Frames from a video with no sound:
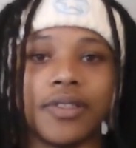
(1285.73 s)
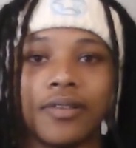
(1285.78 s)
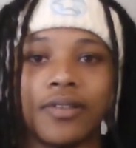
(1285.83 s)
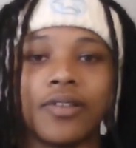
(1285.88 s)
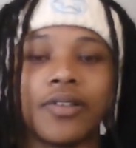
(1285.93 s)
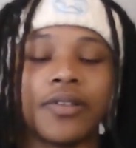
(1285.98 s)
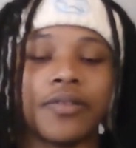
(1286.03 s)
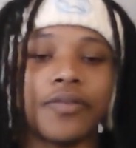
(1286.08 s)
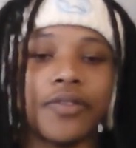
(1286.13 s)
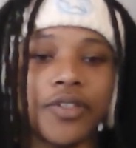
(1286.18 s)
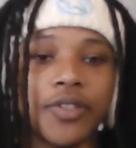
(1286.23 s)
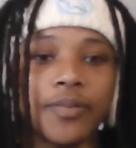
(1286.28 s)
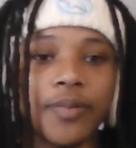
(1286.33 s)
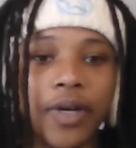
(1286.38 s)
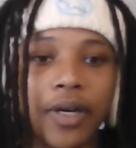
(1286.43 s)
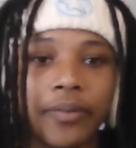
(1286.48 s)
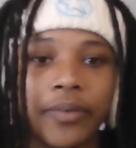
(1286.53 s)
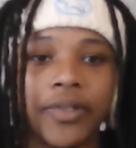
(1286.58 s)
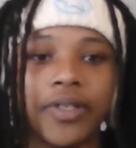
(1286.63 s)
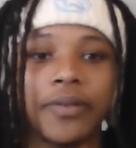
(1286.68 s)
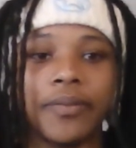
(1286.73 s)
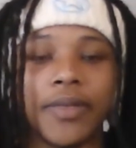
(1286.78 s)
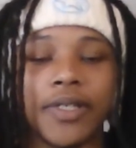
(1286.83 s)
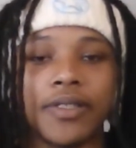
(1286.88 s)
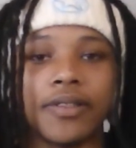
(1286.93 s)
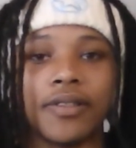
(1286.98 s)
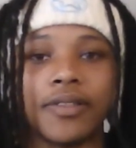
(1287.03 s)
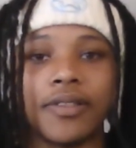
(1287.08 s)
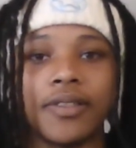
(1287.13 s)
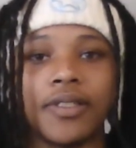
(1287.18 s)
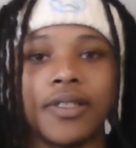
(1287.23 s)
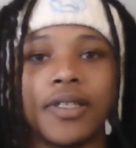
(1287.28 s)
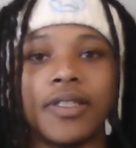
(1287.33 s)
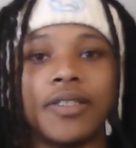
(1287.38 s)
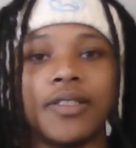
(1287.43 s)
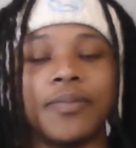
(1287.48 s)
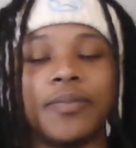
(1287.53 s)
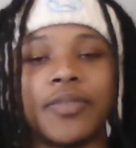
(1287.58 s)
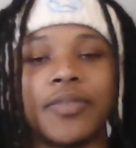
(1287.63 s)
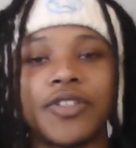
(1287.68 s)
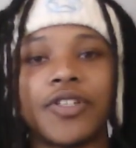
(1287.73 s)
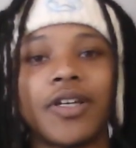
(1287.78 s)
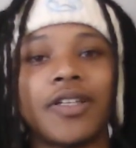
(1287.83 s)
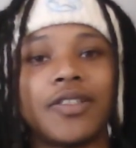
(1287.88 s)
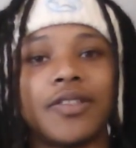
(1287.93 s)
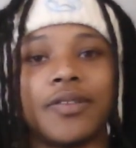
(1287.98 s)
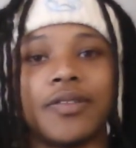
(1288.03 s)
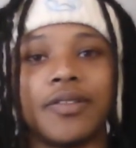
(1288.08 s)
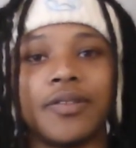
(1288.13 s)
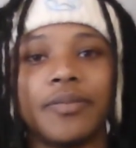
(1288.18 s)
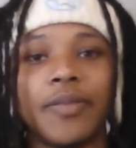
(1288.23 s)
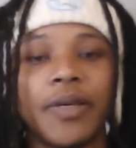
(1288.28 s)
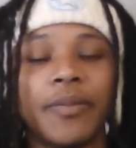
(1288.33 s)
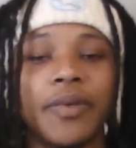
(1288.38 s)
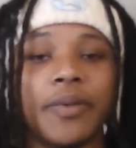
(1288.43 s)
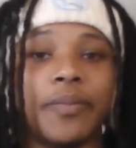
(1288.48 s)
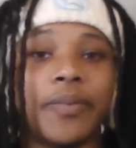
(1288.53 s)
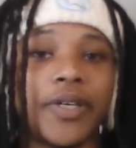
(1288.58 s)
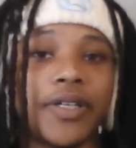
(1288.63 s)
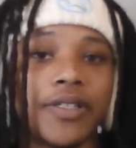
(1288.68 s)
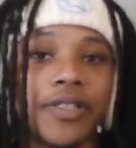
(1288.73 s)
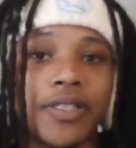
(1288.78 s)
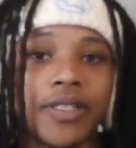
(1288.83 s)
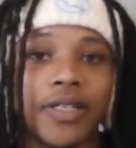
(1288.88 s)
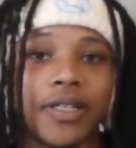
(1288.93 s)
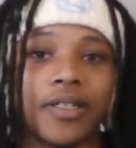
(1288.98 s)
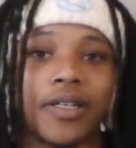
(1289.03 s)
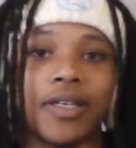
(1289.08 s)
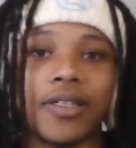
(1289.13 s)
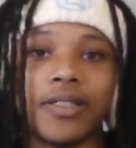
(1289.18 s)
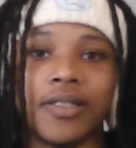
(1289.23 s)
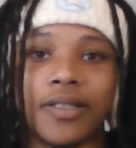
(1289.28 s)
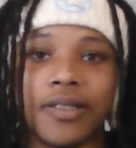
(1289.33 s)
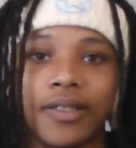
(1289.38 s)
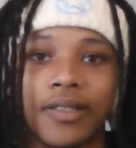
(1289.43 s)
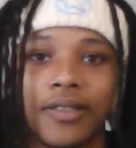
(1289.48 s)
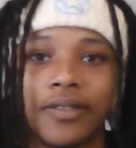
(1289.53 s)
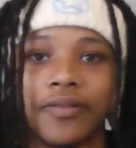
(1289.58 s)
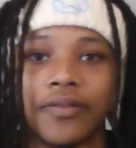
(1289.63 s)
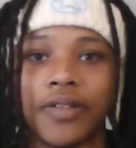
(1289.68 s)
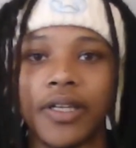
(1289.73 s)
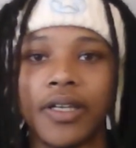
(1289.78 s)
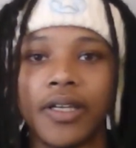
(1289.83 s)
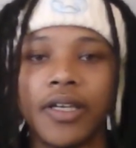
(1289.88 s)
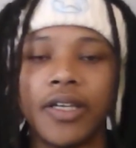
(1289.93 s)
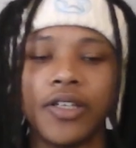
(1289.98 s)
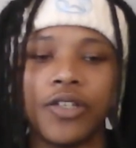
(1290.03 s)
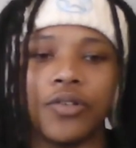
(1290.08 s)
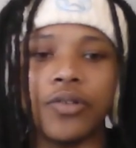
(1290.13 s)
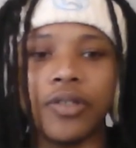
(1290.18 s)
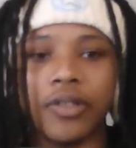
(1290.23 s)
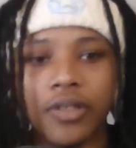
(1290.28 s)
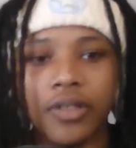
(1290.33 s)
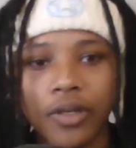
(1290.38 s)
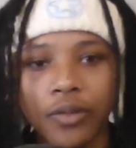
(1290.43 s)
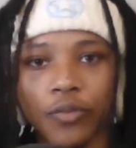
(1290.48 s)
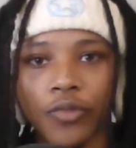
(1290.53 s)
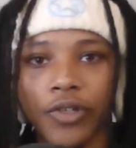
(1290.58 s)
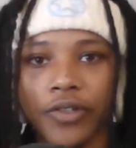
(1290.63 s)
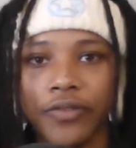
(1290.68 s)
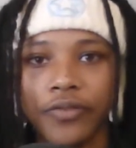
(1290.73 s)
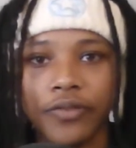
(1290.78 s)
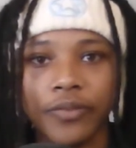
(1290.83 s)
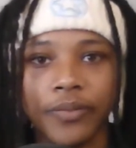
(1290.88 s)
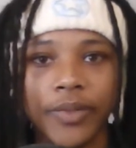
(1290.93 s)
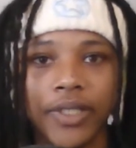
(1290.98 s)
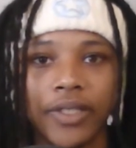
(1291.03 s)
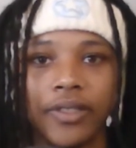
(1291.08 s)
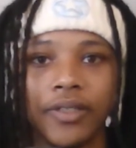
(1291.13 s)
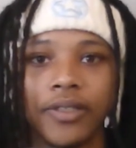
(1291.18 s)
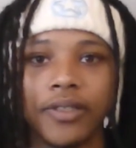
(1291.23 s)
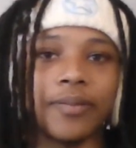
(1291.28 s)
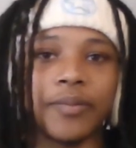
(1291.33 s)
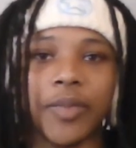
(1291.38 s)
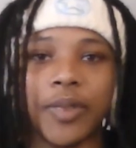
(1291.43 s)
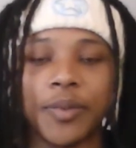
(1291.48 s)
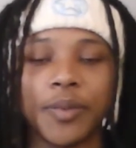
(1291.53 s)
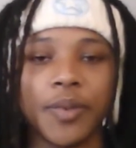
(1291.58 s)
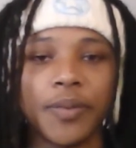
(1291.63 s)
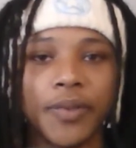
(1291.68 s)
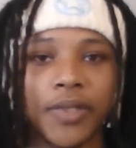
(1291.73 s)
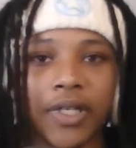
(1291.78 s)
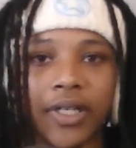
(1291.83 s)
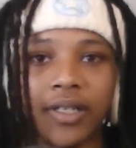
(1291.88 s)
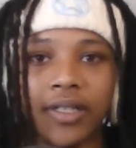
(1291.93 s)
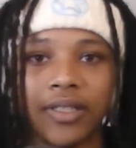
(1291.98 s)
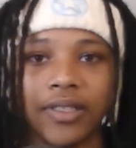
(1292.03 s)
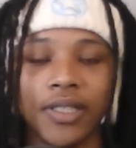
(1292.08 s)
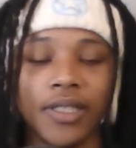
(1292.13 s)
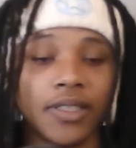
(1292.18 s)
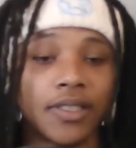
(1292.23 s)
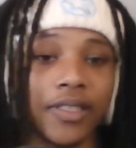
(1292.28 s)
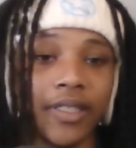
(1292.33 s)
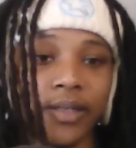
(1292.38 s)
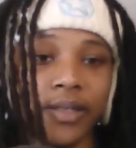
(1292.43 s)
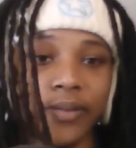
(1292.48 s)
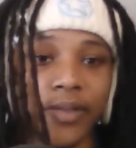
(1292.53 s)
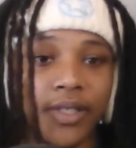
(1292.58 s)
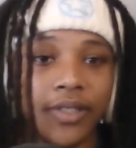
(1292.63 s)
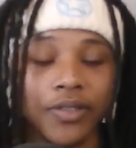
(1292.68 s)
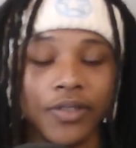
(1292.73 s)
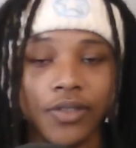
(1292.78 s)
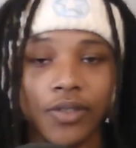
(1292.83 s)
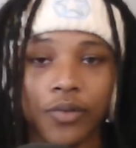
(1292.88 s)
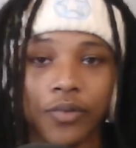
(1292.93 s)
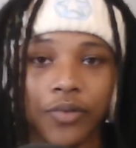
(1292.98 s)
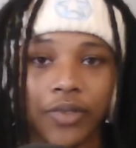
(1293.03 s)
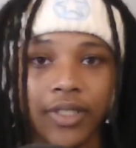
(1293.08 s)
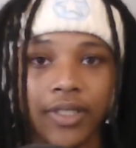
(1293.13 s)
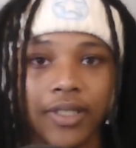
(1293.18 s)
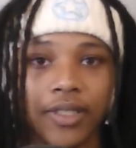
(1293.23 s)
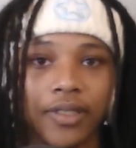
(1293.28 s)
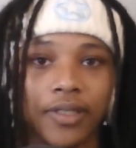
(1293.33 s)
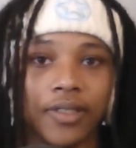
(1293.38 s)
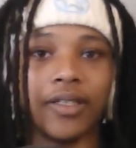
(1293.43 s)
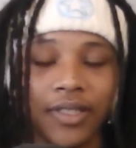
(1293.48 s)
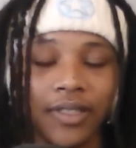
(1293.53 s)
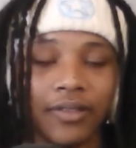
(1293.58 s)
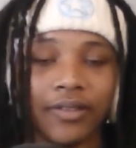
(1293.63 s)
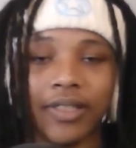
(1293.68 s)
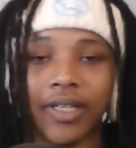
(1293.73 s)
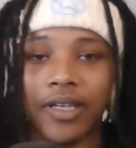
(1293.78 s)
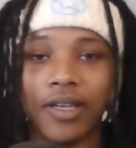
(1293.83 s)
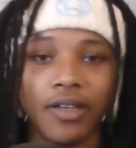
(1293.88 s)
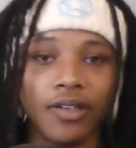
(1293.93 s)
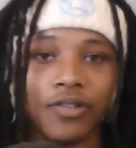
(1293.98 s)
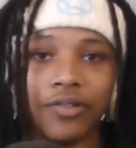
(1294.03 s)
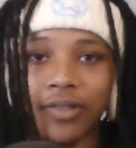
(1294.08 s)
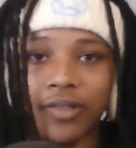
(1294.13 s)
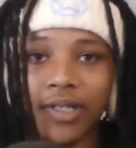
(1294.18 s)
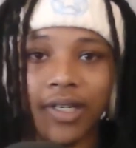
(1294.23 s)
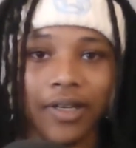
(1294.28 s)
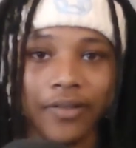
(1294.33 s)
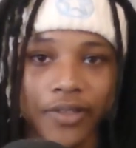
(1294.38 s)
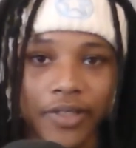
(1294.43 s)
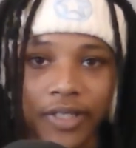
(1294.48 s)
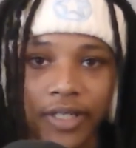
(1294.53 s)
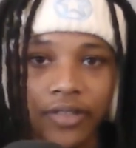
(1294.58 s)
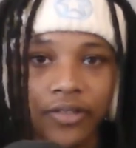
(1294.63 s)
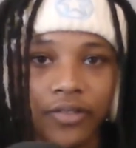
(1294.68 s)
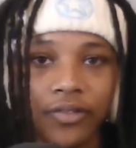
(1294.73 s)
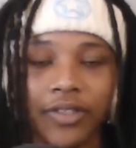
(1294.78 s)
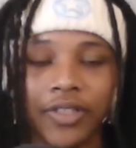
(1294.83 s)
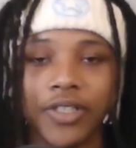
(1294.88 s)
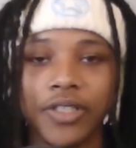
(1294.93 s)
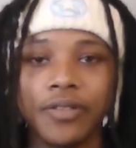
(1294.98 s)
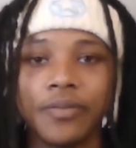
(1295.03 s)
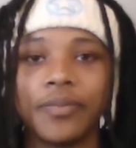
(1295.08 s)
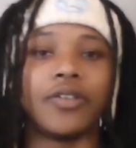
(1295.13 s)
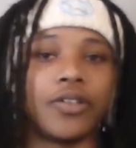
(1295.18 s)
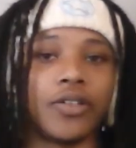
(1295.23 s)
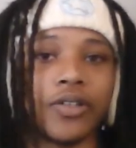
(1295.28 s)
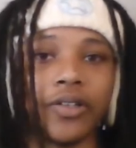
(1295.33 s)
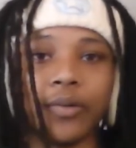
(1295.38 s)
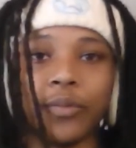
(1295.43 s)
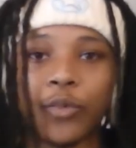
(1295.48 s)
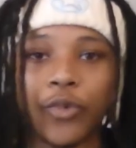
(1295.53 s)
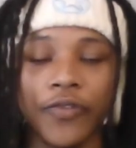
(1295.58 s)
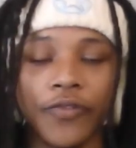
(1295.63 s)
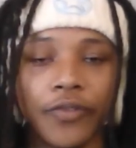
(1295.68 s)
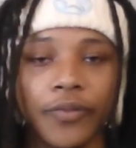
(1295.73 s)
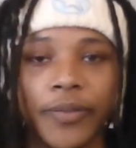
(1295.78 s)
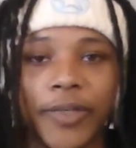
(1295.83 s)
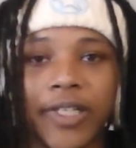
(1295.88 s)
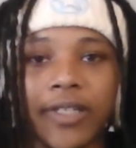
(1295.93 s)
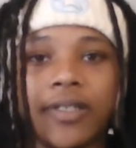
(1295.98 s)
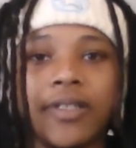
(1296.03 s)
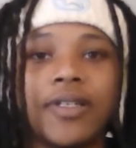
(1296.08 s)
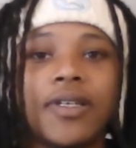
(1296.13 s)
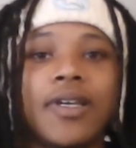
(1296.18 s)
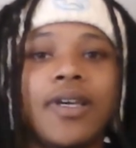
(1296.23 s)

looking for his property basically, and he tries to maybe pitch an idea of like, hey, you can come work for me, blah blah blah, like the same thing Tony did. He was like, hey, you can have this internship, you can come work for me.